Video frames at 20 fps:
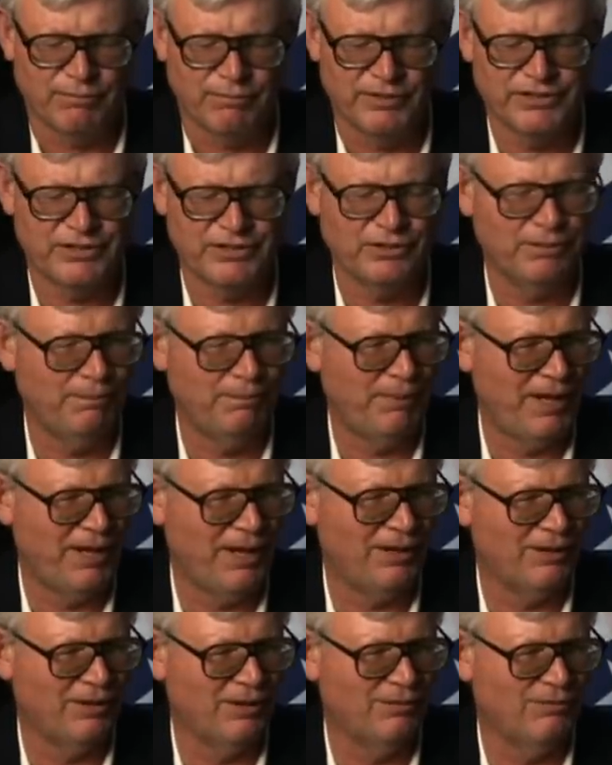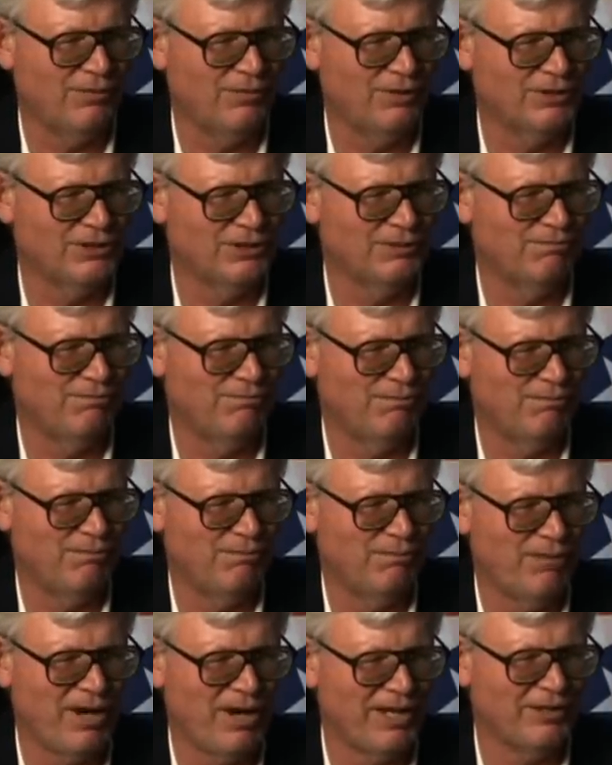Bristol Palin was
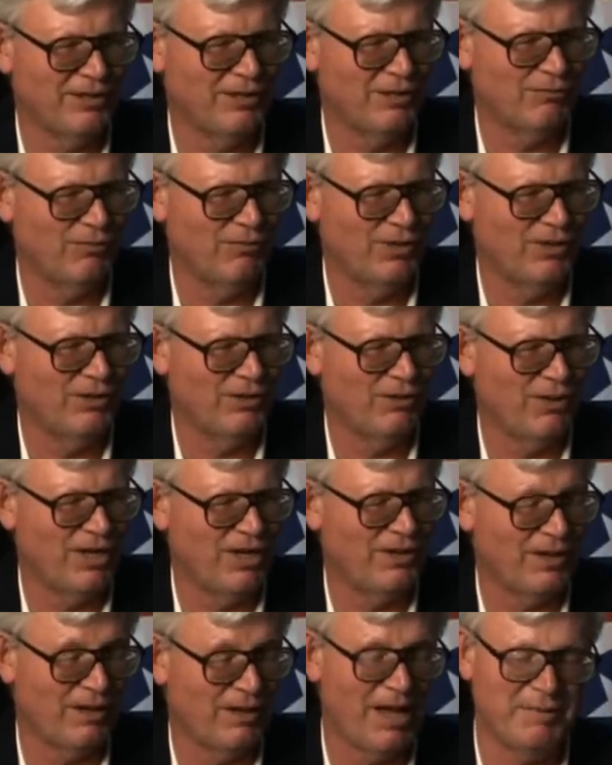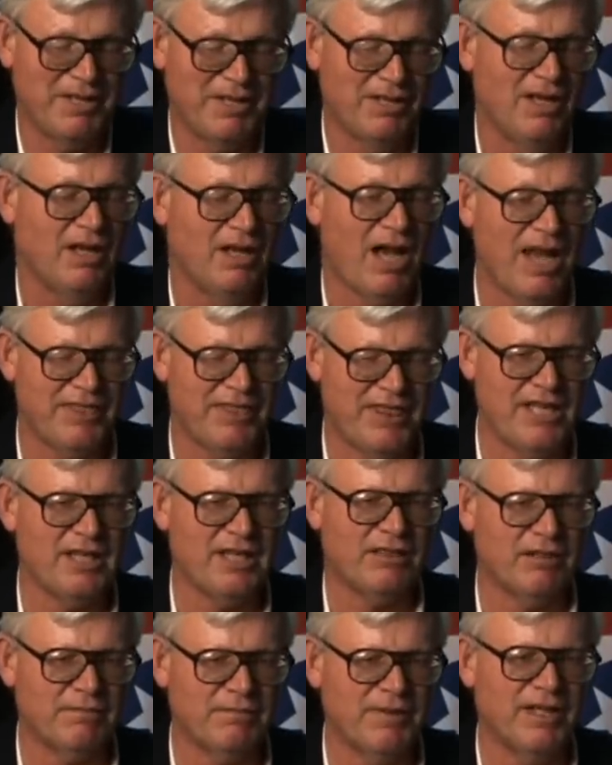pregnant. We didn't know anything. I mean, I
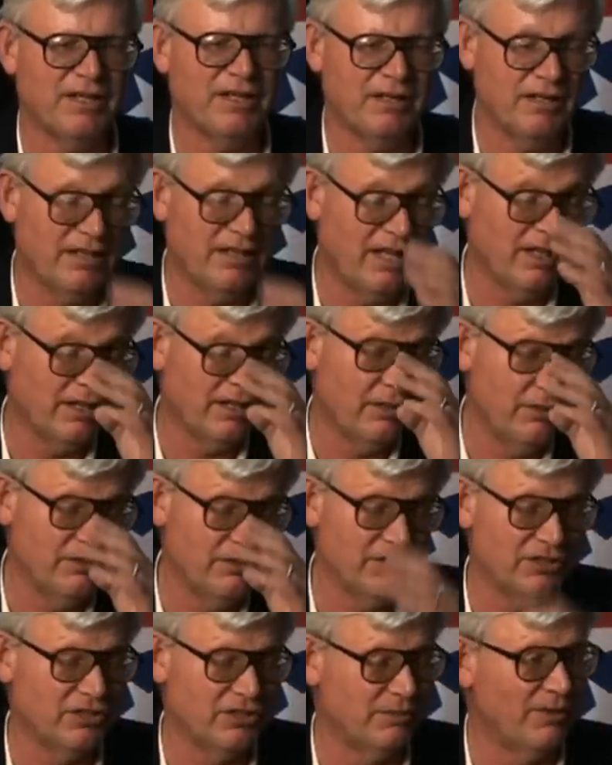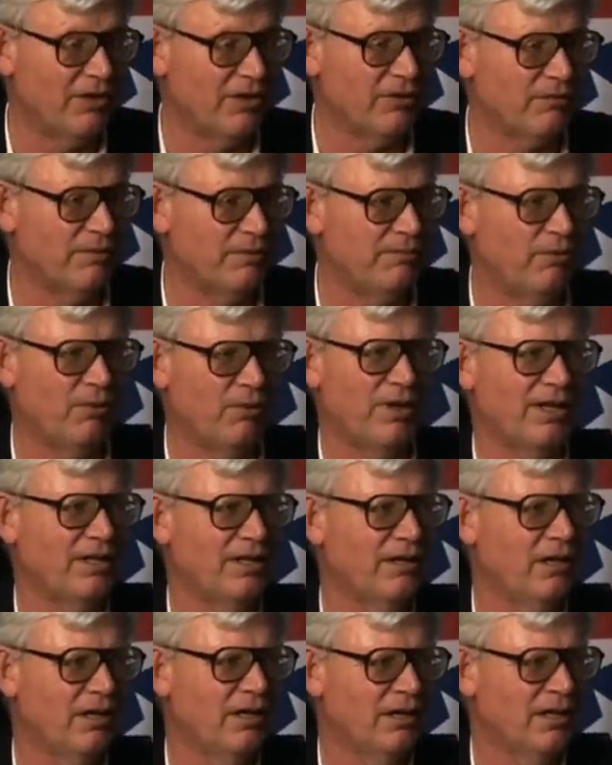think there have been in the Daily News and some other
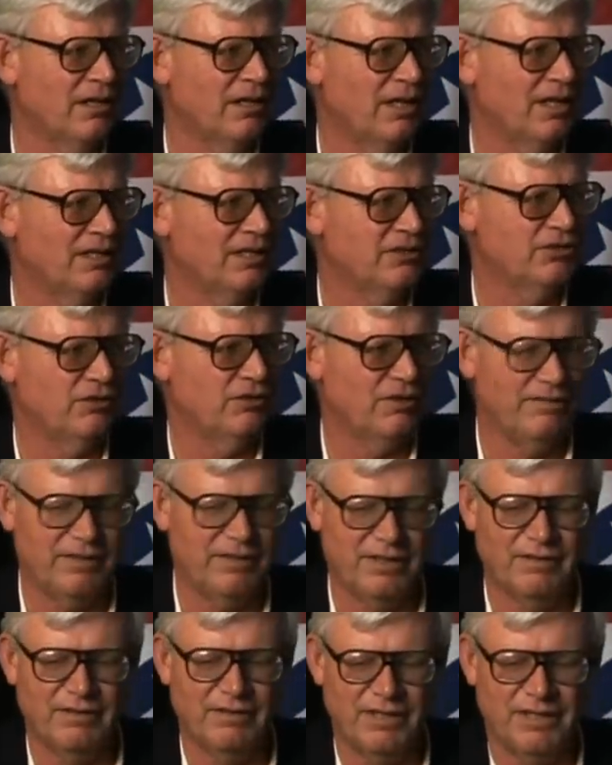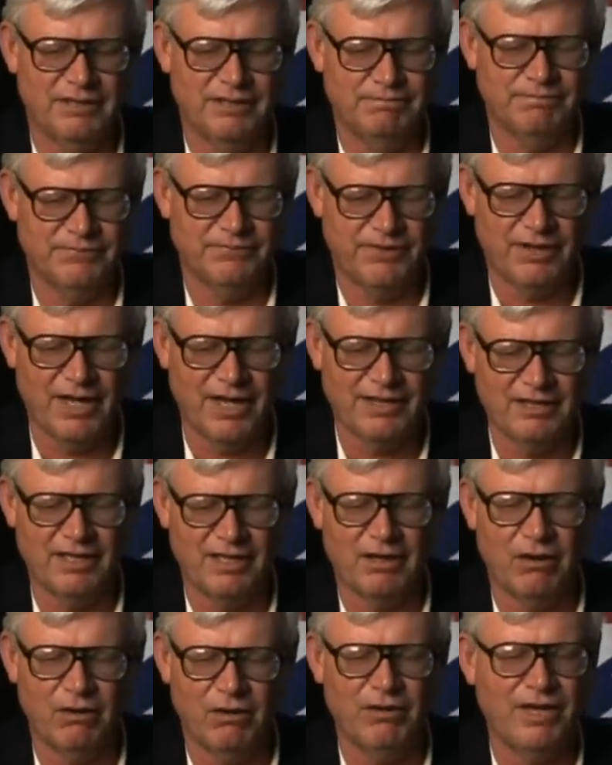reporting sort of the thought
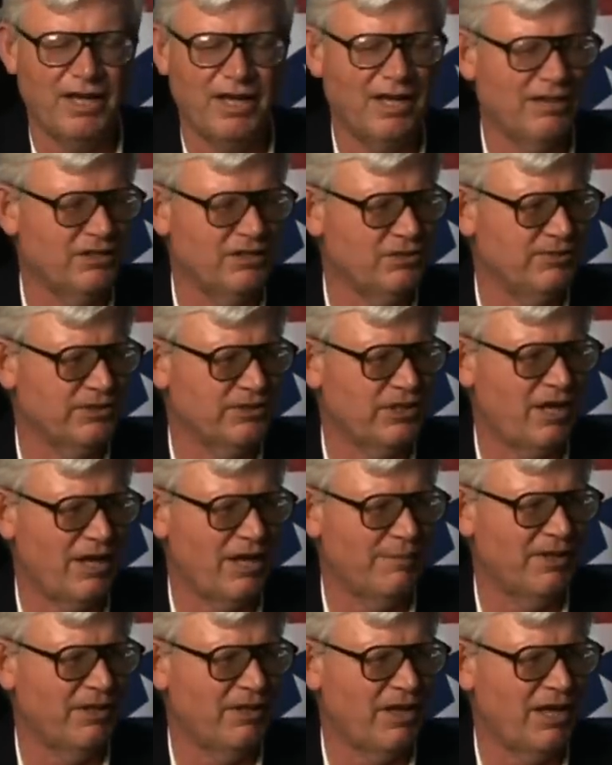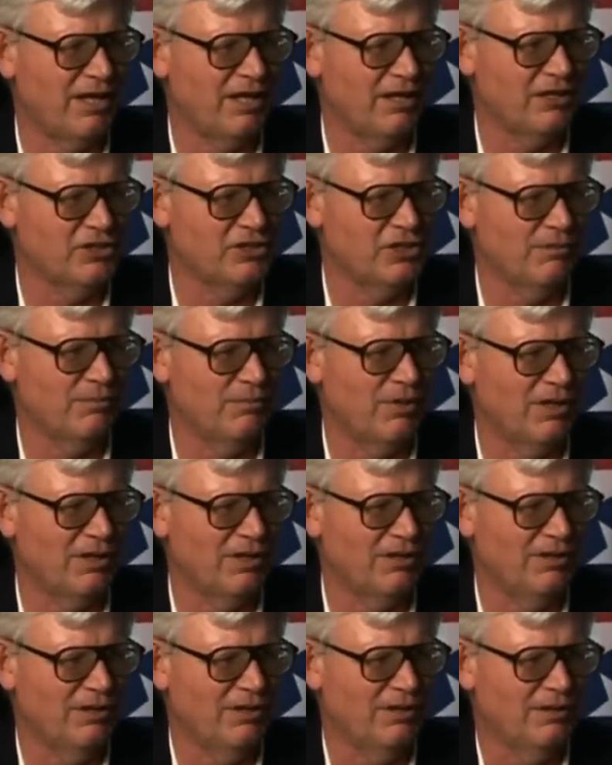that, oh yeah, this was common knowledge
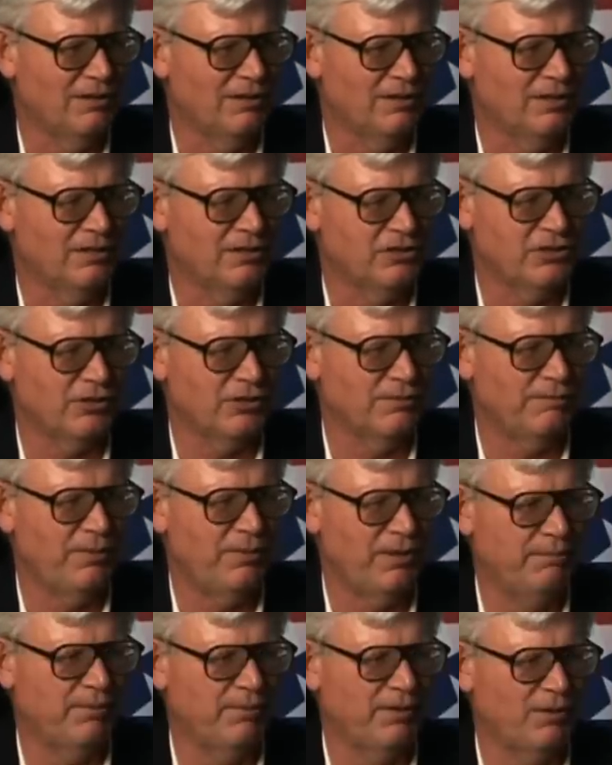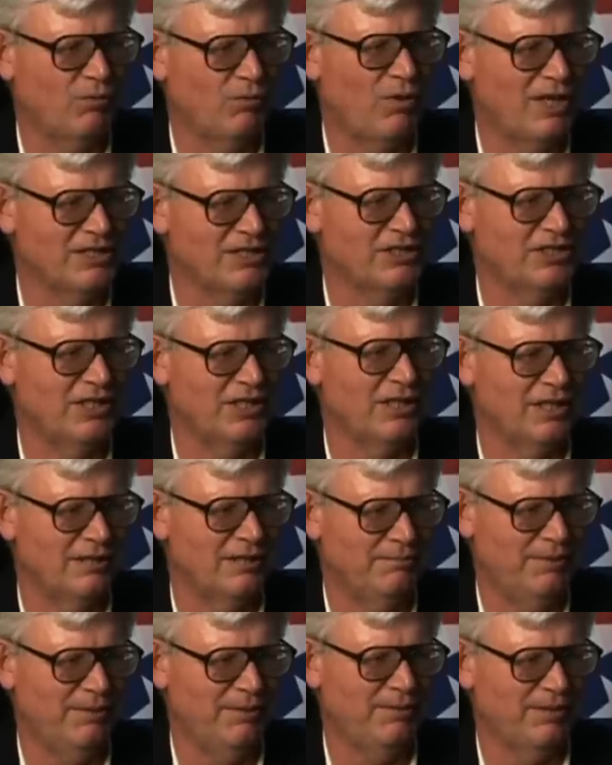among certain people in
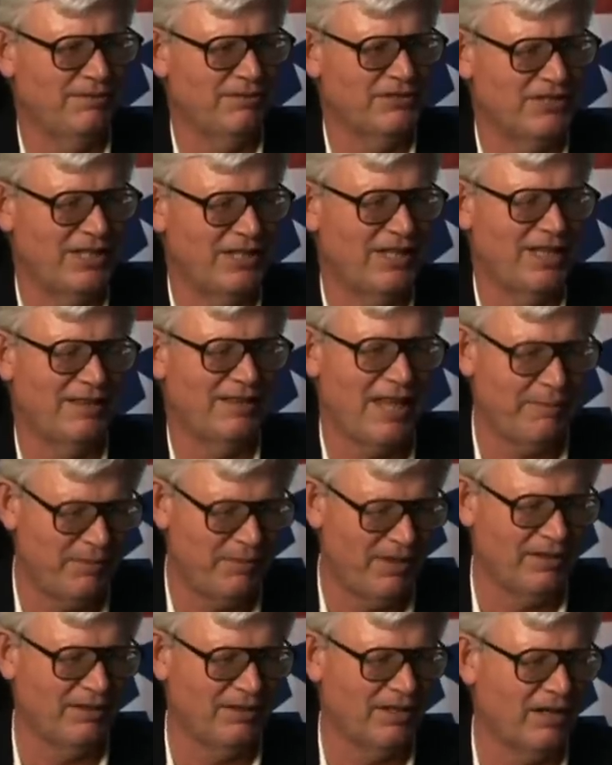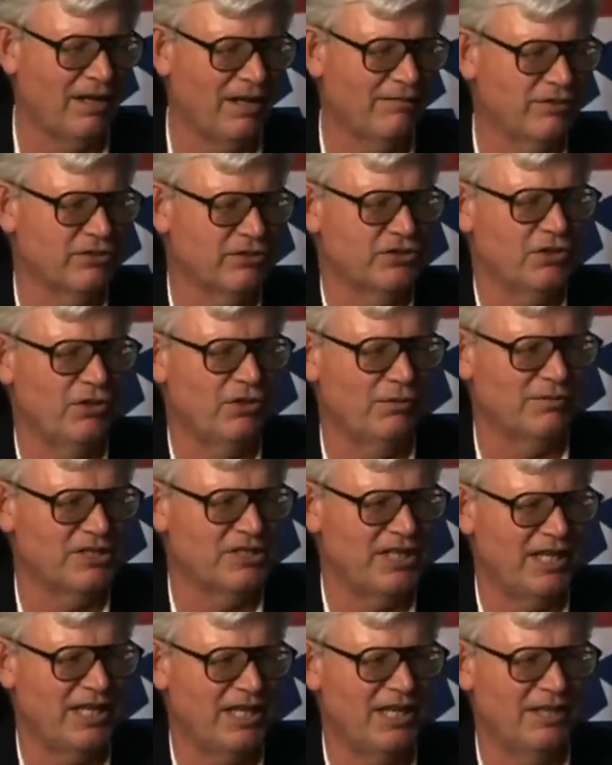Wasilla. People have said that being the governor's
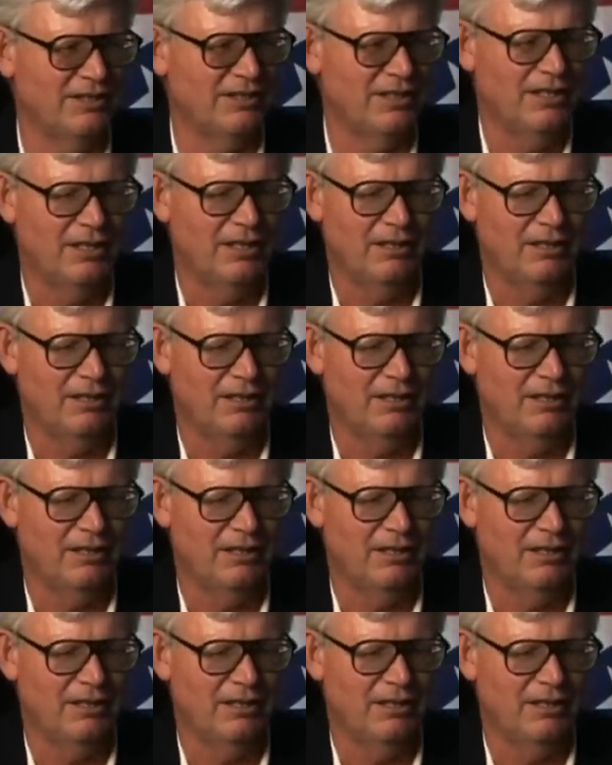hometown.